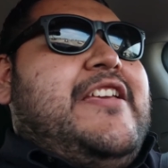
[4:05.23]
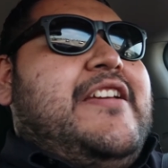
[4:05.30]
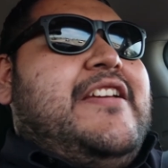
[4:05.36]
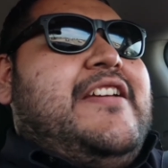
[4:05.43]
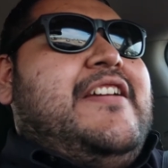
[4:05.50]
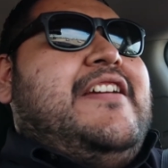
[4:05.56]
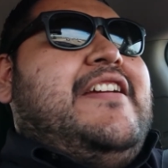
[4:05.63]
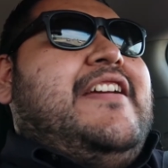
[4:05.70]

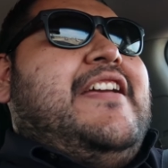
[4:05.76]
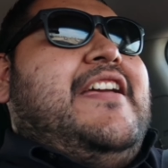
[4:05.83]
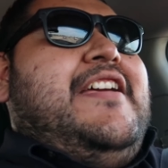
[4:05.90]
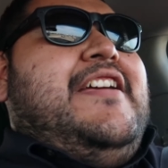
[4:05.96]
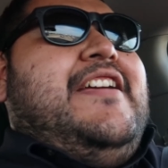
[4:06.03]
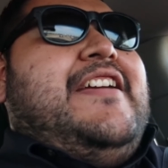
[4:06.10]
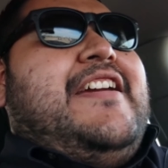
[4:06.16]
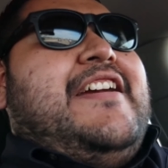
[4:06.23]

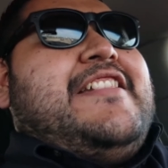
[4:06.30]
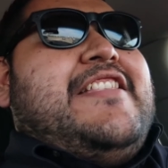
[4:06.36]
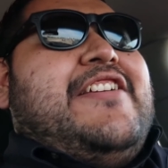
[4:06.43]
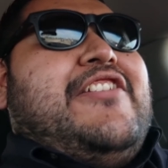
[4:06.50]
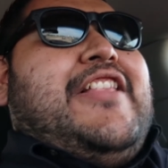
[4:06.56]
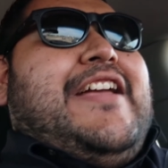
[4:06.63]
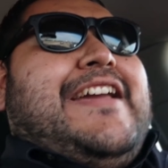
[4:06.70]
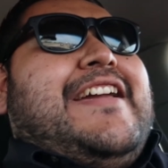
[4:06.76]
And
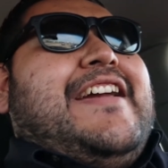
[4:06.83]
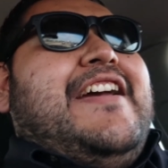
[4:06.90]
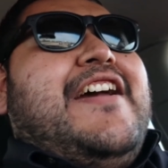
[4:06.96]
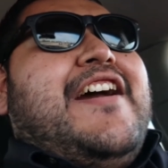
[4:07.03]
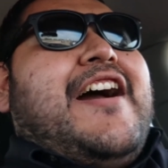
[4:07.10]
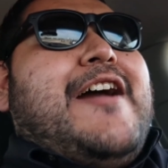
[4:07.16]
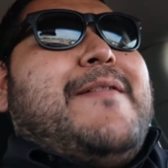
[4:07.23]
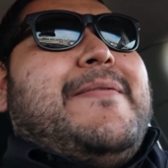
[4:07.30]
they're like,
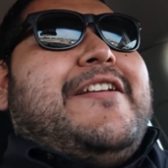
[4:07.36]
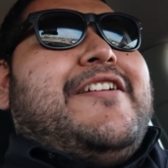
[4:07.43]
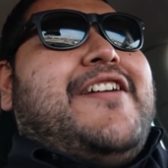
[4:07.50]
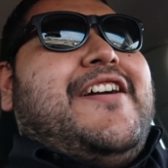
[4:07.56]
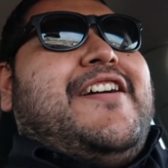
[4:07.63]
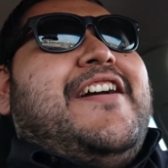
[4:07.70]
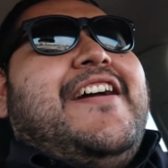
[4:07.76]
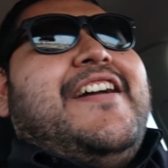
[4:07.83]
I've
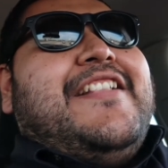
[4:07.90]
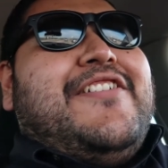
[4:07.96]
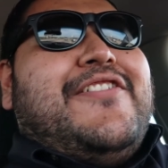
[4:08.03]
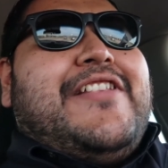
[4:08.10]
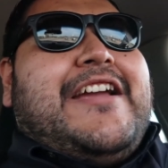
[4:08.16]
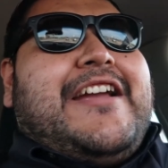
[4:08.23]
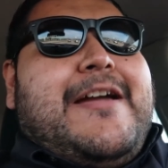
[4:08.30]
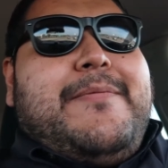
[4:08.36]

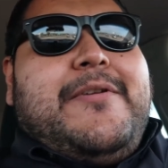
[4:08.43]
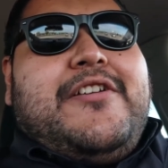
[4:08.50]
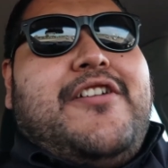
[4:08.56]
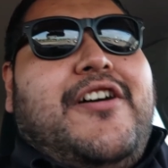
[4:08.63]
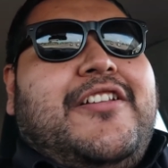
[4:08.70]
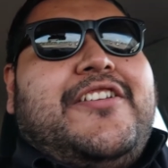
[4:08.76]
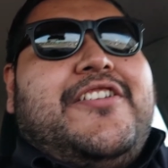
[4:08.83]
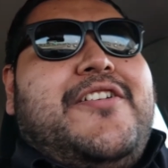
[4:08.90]
been
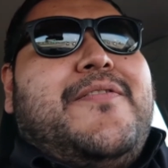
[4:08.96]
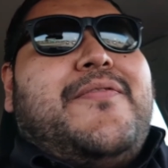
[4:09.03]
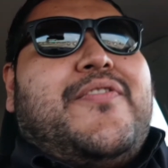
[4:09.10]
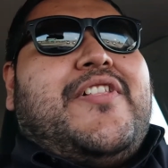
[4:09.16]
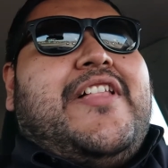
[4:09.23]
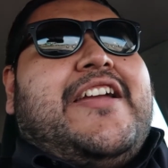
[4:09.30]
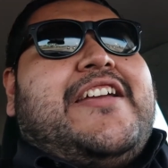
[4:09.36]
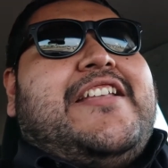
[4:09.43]
calling you
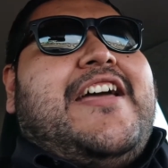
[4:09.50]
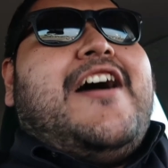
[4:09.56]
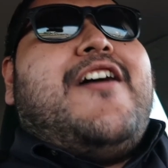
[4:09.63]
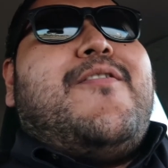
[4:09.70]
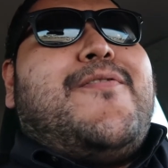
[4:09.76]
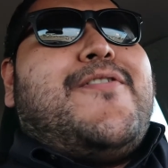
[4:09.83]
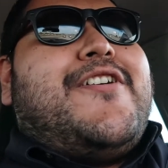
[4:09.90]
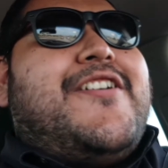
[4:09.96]
for like an
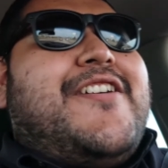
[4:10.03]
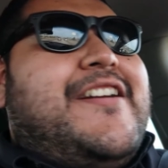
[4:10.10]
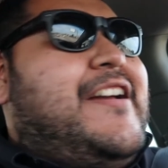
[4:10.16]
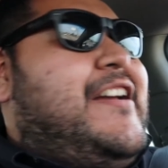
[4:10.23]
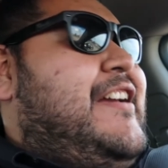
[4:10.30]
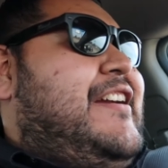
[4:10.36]
hour.